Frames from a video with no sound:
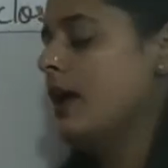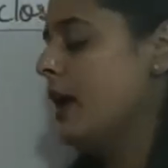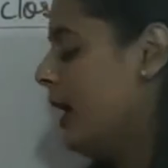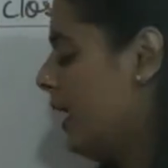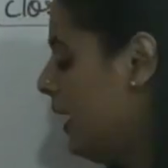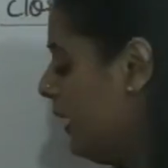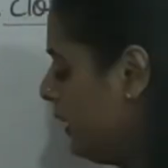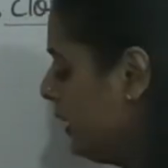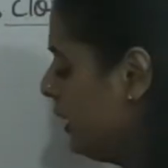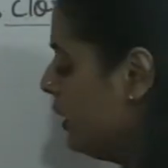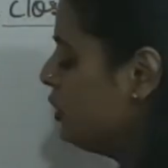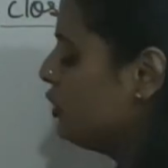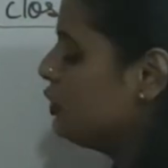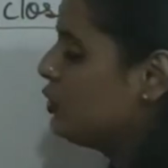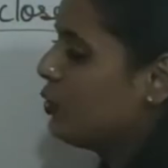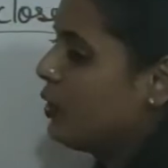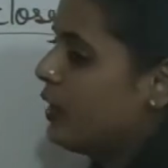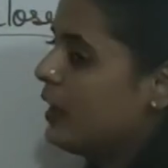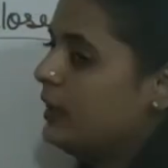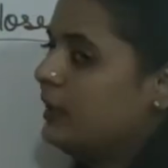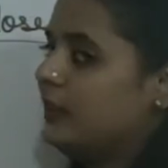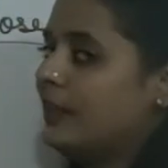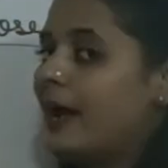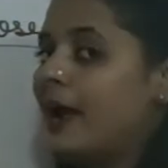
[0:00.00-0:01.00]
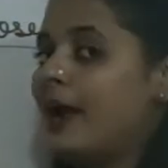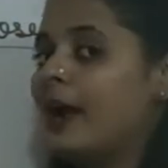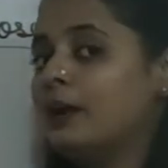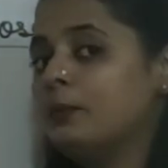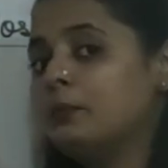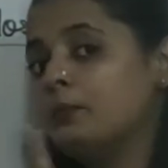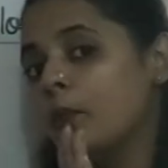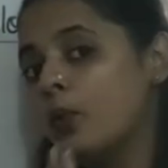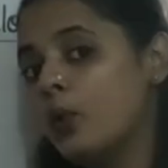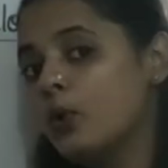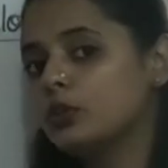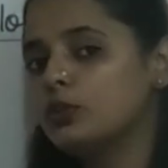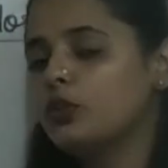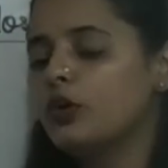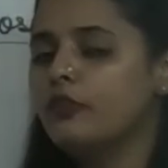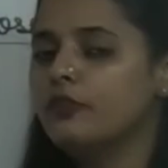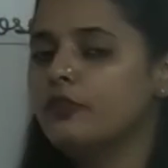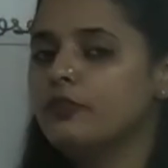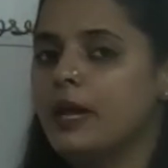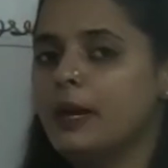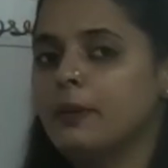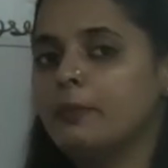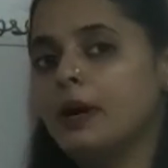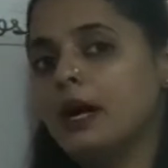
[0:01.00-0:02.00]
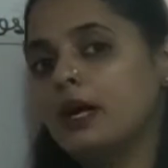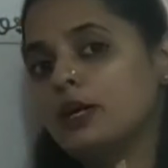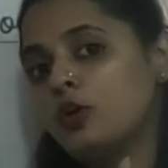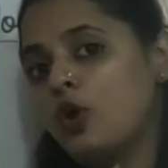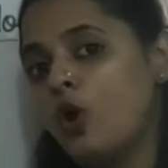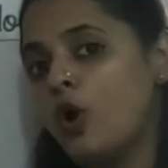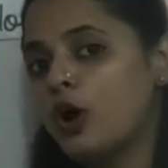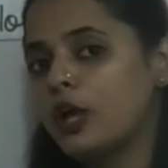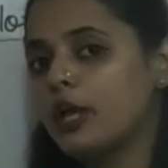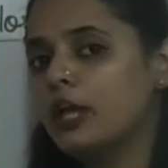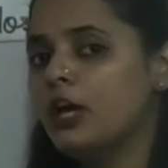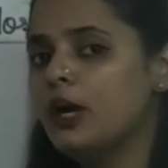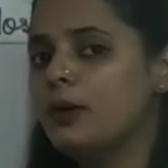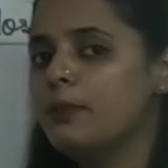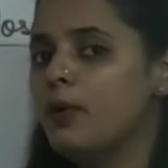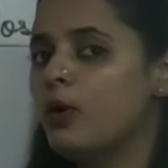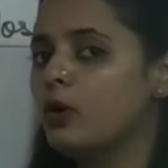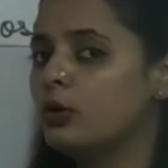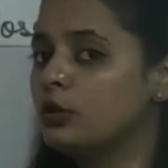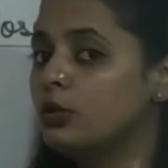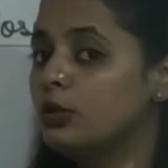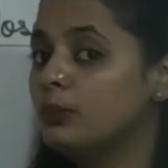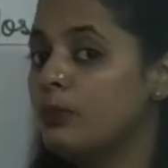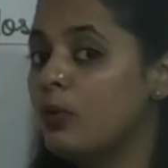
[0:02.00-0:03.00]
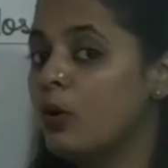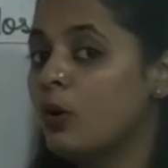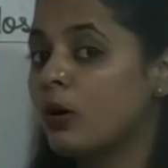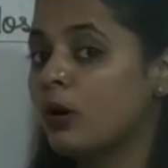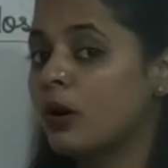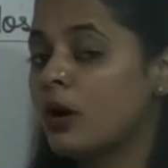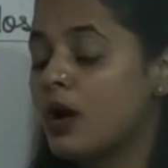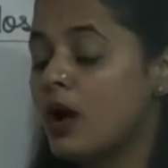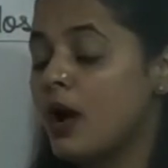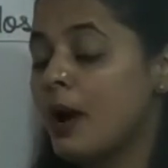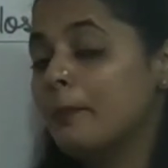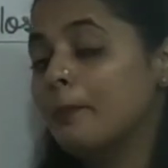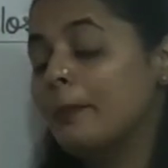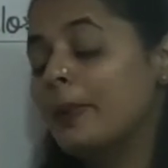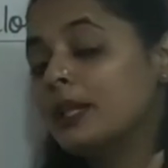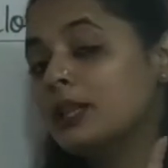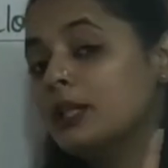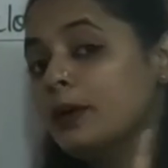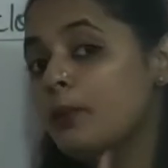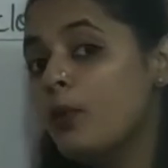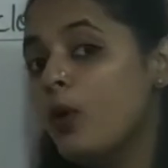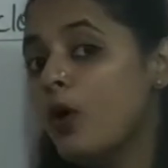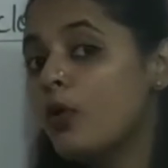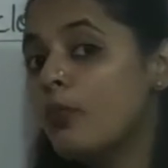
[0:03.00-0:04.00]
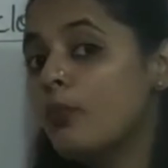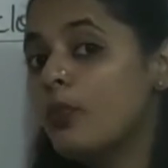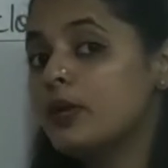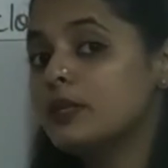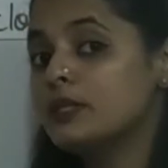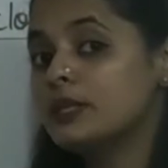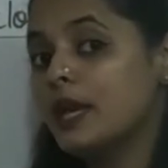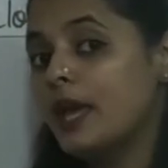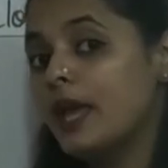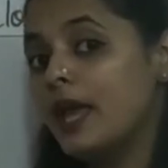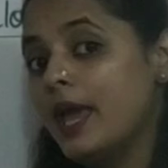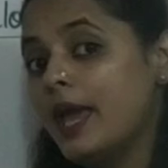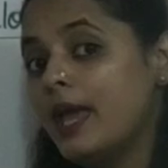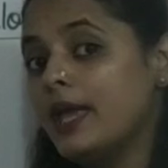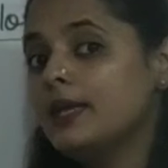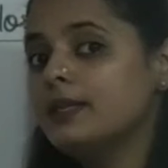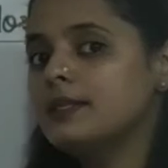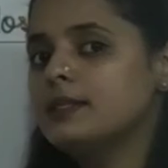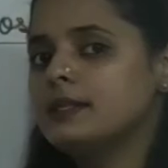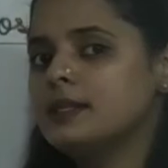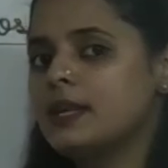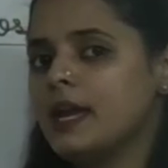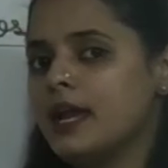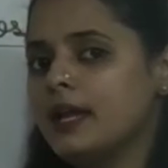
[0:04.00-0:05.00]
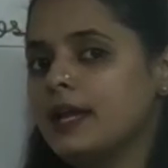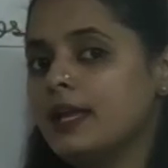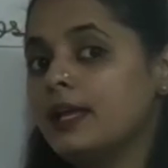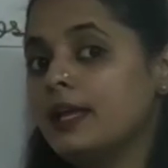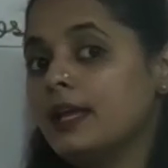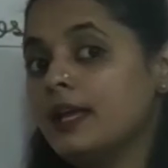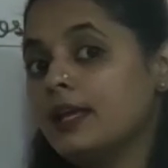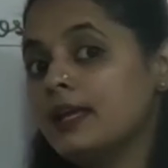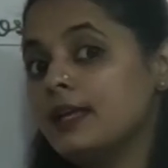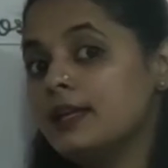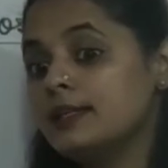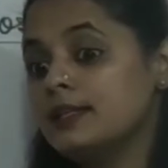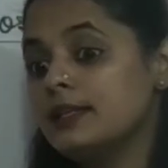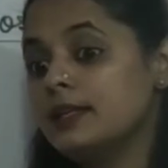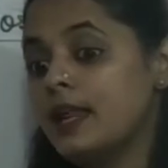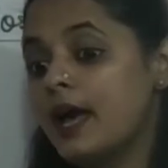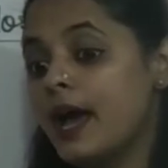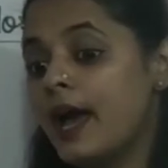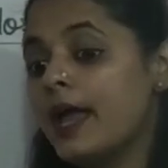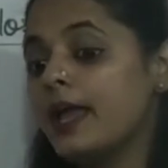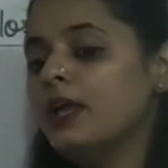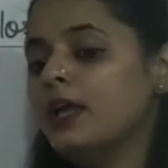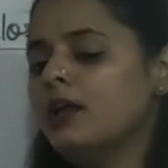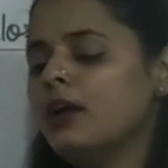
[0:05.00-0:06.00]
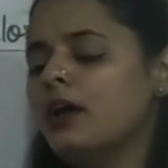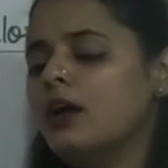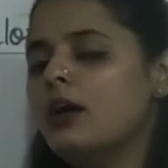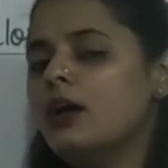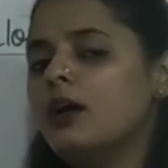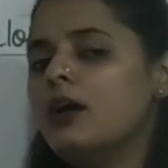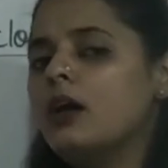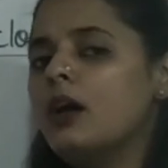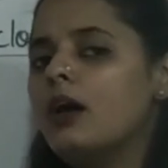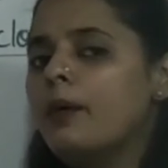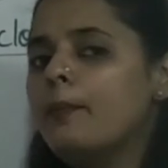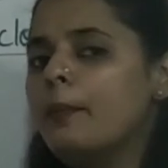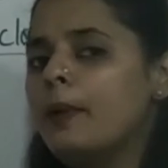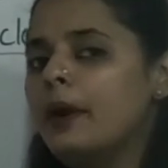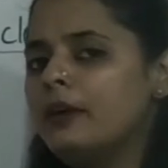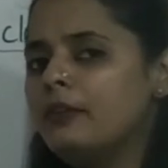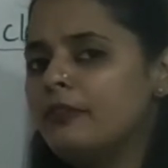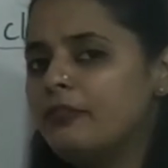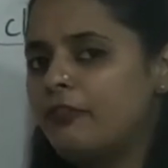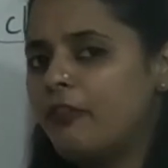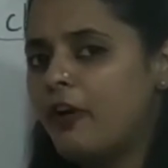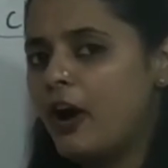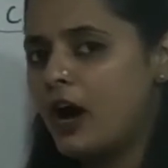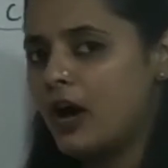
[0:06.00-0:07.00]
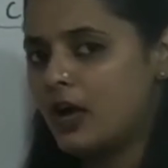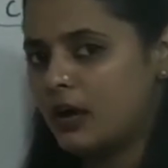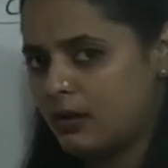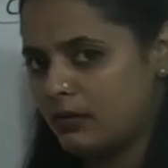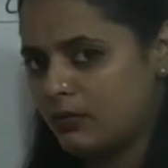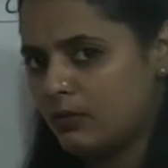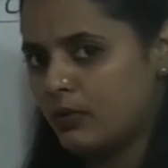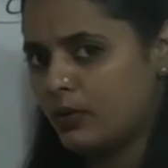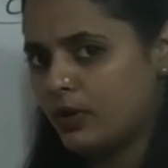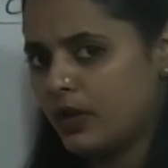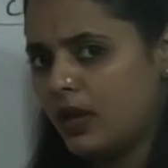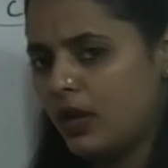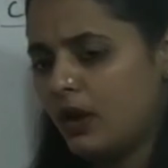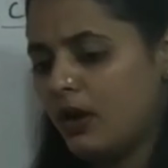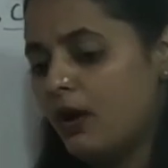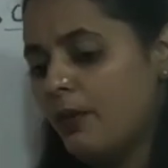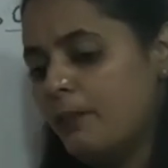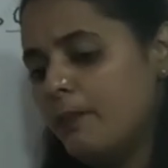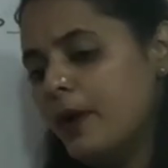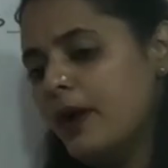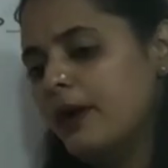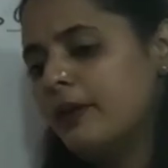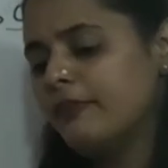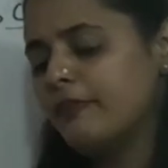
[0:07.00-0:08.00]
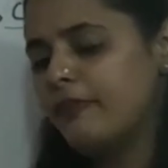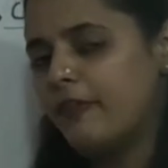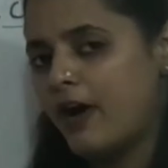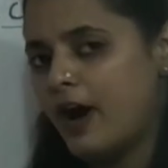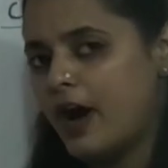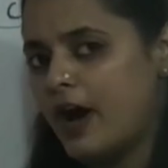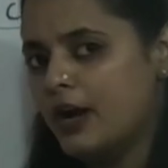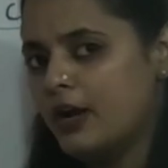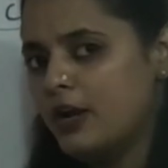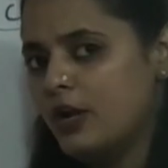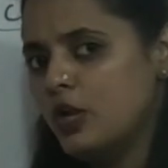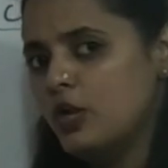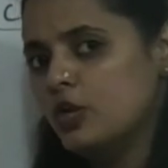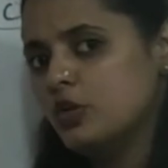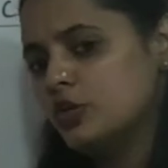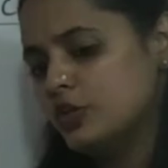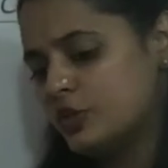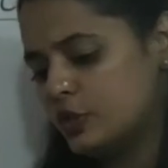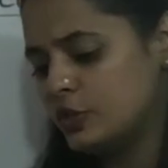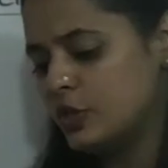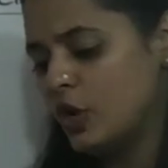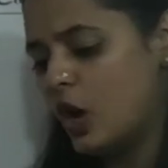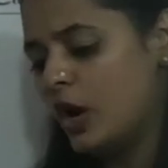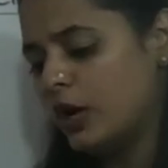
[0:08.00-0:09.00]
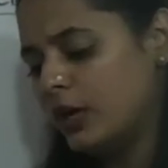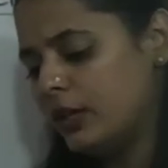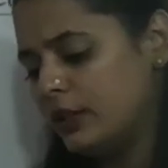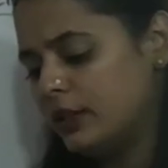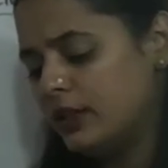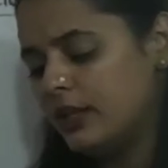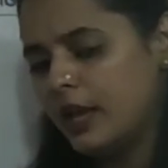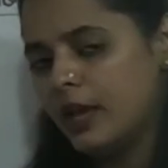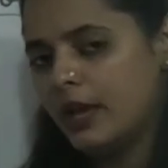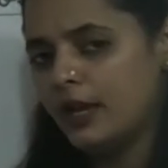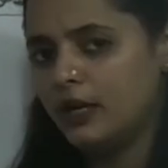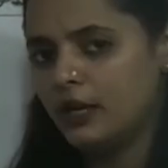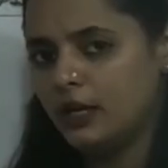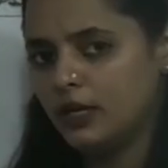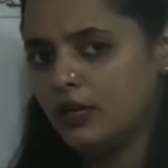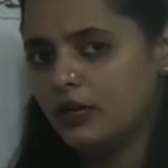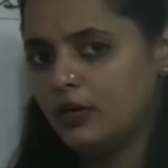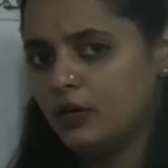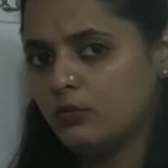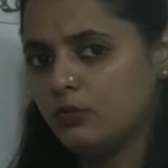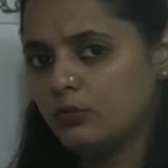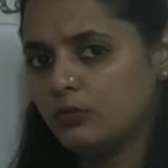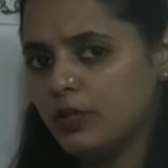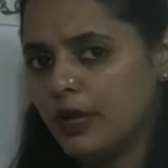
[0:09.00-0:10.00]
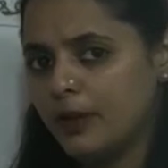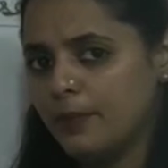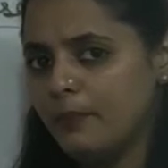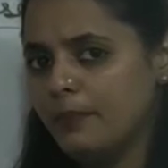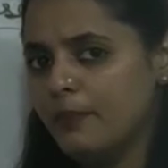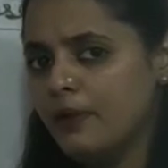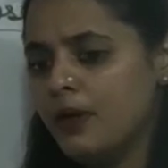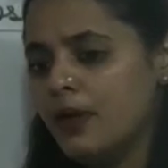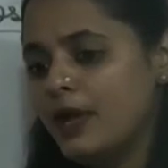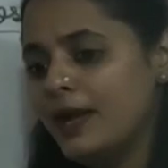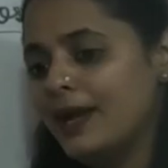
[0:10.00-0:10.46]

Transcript: It is showing that both of them are talking about the book. But the book which A is telling is lying a bit far. Okay, a bit far. It's not there near to them.